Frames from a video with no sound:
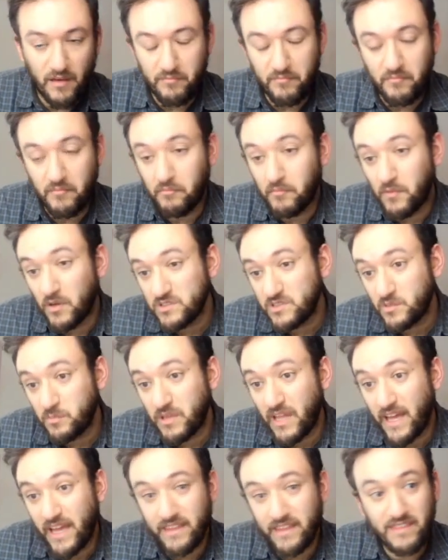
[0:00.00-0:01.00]

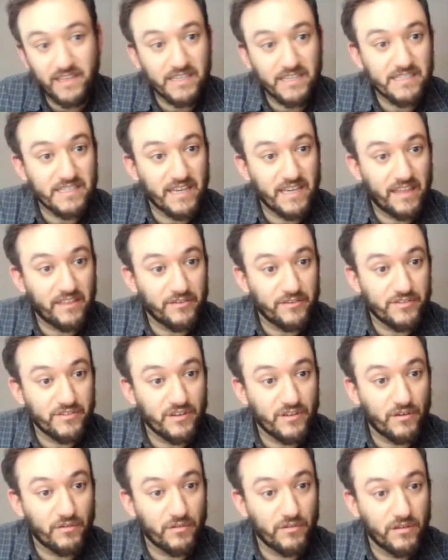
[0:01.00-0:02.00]
multiplying things together.
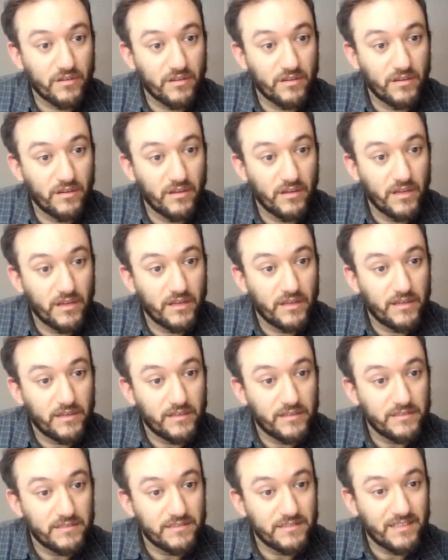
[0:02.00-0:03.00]
So
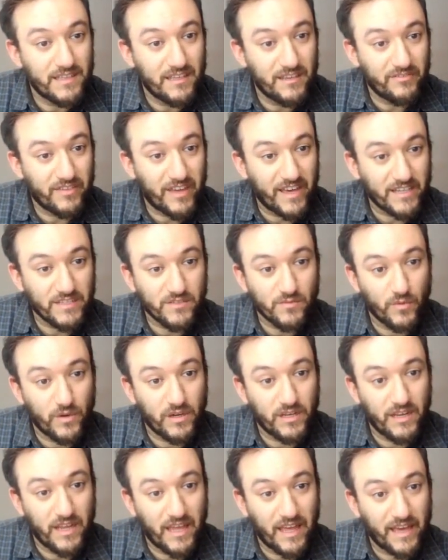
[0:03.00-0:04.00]
T of
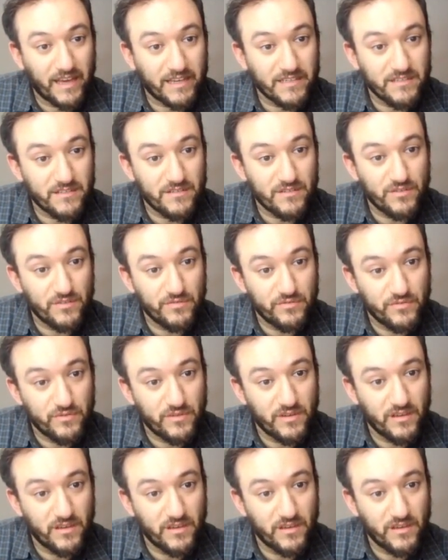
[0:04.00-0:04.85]
x1, x2